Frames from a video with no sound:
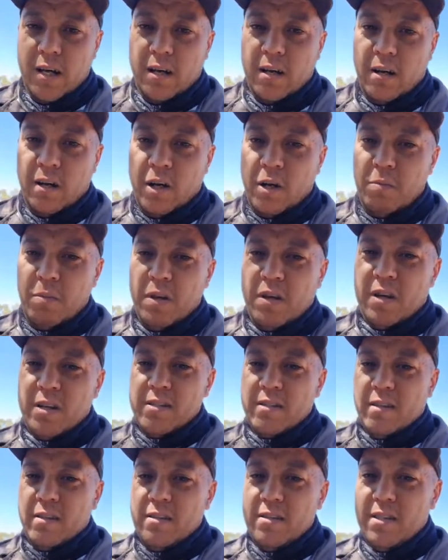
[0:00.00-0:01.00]
hope you guys
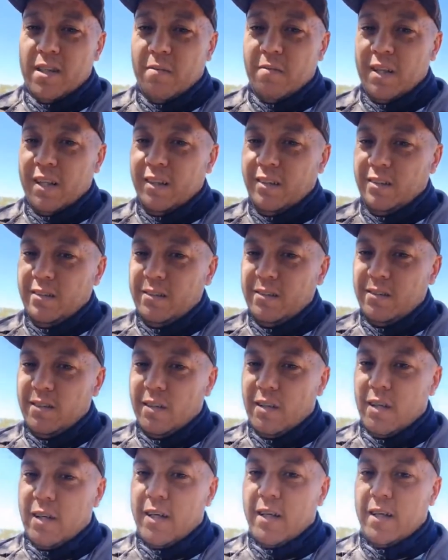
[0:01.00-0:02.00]
learned something.
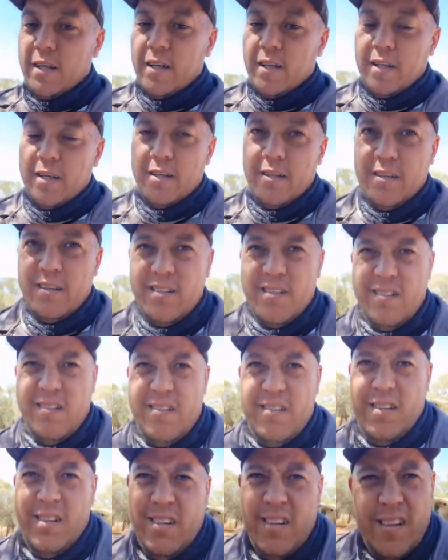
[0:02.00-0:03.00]
I
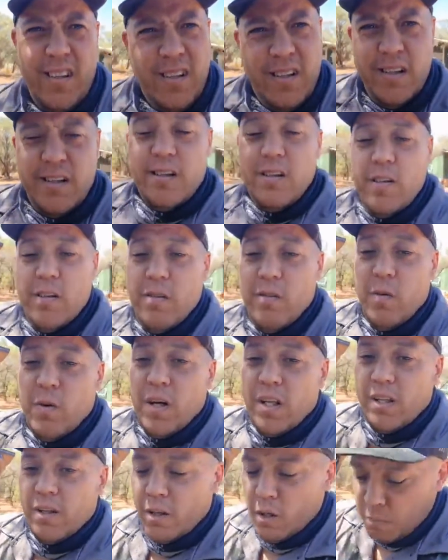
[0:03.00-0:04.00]

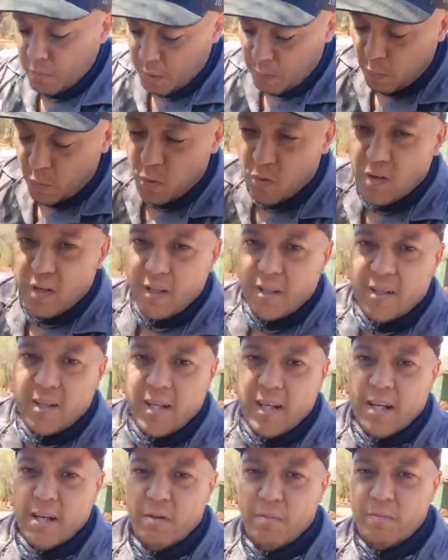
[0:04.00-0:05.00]
learned a bit more at
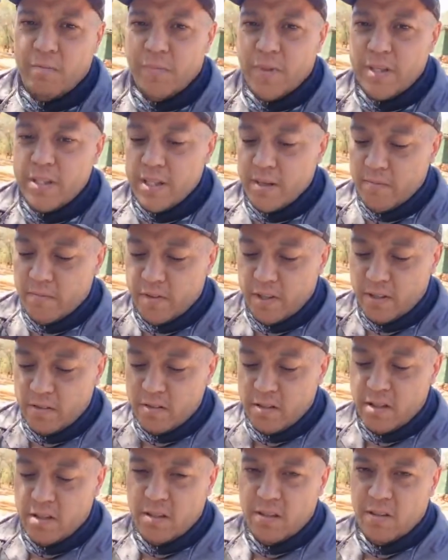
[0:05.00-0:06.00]
the
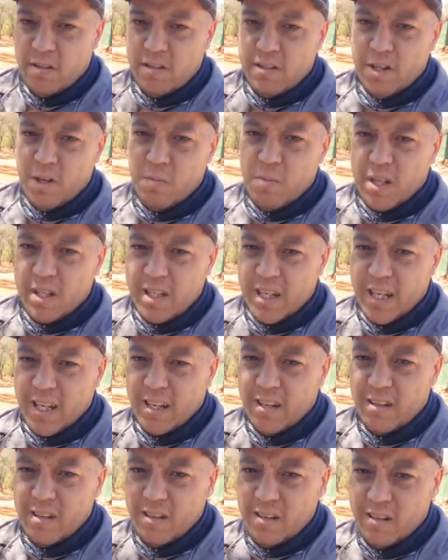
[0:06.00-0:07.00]
Gemfields, not so much
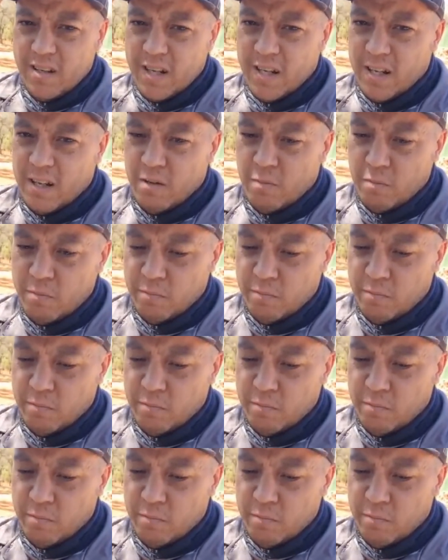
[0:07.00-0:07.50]
here. I